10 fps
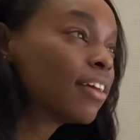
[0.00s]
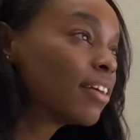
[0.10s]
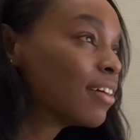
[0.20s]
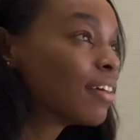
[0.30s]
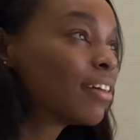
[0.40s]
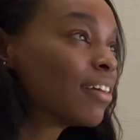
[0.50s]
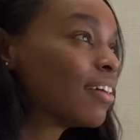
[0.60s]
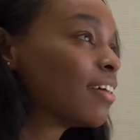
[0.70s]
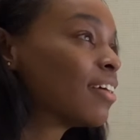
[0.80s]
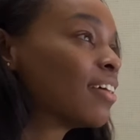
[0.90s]

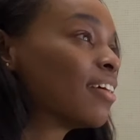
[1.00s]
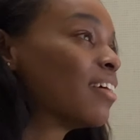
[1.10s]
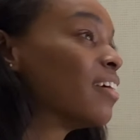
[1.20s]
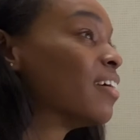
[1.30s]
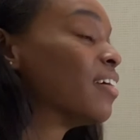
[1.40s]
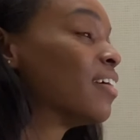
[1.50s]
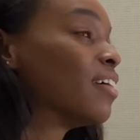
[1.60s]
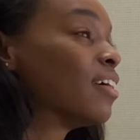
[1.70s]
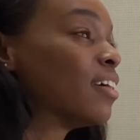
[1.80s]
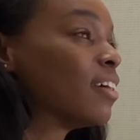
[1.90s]

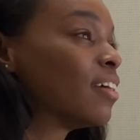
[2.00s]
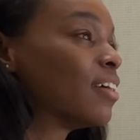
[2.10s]
Nobody speaks.